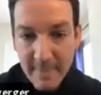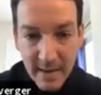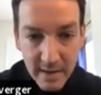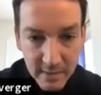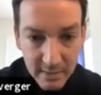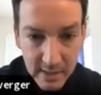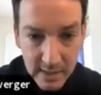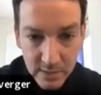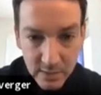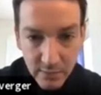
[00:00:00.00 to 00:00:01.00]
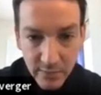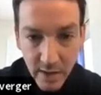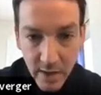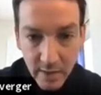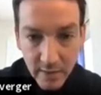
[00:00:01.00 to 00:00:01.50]
Yeah, in case you
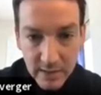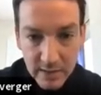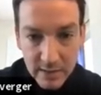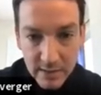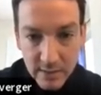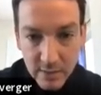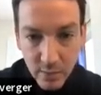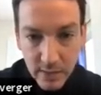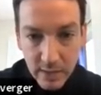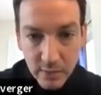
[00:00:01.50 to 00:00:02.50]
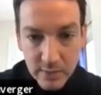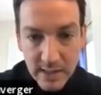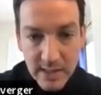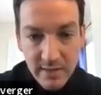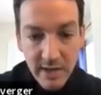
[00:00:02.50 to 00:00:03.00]
forgot, this is so we can use
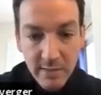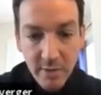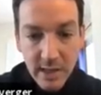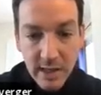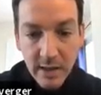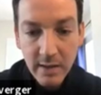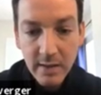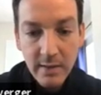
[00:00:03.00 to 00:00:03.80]
that set variable here.